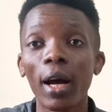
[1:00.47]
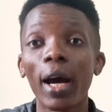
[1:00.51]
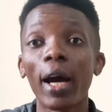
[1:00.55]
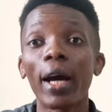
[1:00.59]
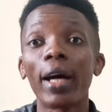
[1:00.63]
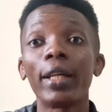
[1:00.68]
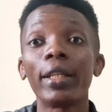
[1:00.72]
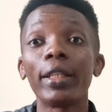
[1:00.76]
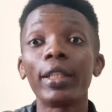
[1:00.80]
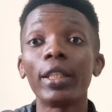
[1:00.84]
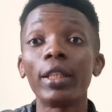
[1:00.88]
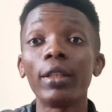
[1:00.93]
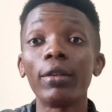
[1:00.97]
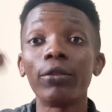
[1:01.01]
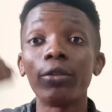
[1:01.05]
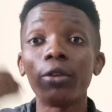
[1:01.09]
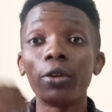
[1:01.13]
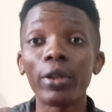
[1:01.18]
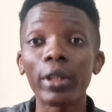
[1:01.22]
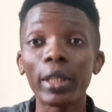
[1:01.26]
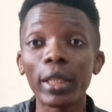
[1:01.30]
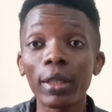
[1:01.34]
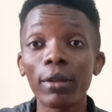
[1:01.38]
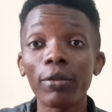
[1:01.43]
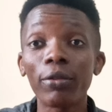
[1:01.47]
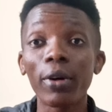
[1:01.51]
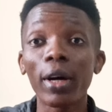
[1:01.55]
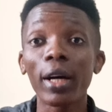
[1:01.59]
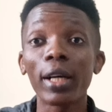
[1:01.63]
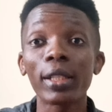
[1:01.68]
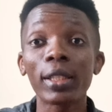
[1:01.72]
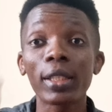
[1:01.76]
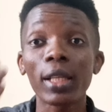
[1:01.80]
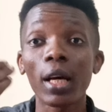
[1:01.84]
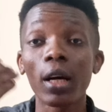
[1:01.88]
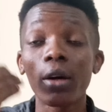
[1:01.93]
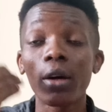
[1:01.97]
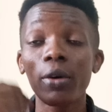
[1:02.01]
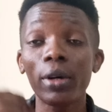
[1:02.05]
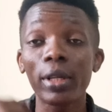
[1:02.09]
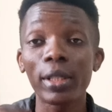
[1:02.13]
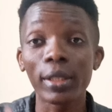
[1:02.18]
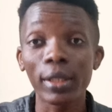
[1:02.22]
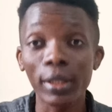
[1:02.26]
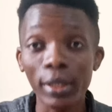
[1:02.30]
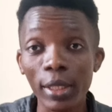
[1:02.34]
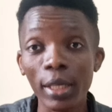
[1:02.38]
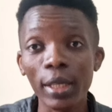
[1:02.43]
and he forgive us our
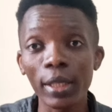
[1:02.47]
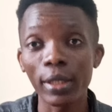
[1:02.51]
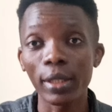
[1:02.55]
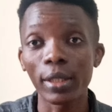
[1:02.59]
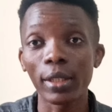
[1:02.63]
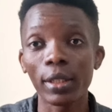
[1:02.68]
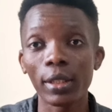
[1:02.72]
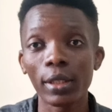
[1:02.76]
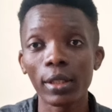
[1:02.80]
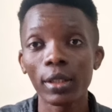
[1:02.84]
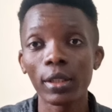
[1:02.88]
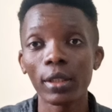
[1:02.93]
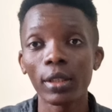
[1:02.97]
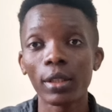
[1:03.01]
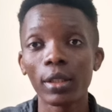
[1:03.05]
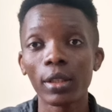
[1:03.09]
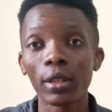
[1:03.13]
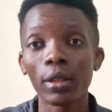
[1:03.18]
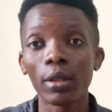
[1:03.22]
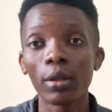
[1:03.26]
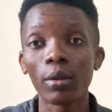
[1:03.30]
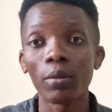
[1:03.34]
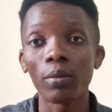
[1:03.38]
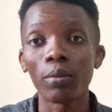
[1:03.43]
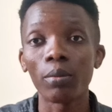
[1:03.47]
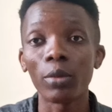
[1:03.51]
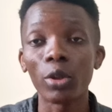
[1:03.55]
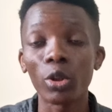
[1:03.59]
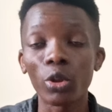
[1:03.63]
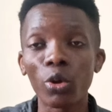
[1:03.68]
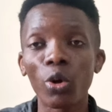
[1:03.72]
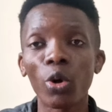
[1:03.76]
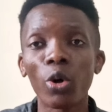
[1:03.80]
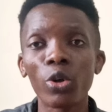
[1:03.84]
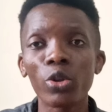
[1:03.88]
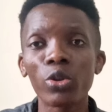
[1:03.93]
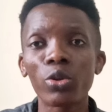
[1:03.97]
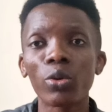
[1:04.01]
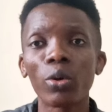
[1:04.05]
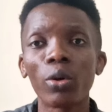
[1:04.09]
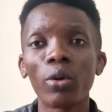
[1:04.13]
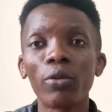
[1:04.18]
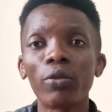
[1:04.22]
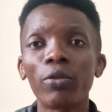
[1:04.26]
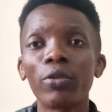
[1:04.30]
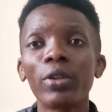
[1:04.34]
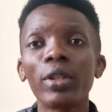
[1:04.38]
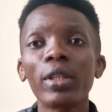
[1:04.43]
sins because
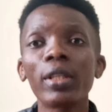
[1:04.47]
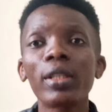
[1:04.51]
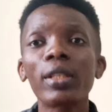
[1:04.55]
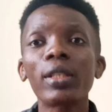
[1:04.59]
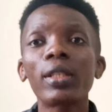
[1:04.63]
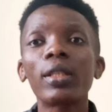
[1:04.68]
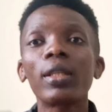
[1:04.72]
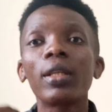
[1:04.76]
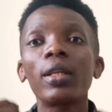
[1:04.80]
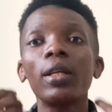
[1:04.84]
of his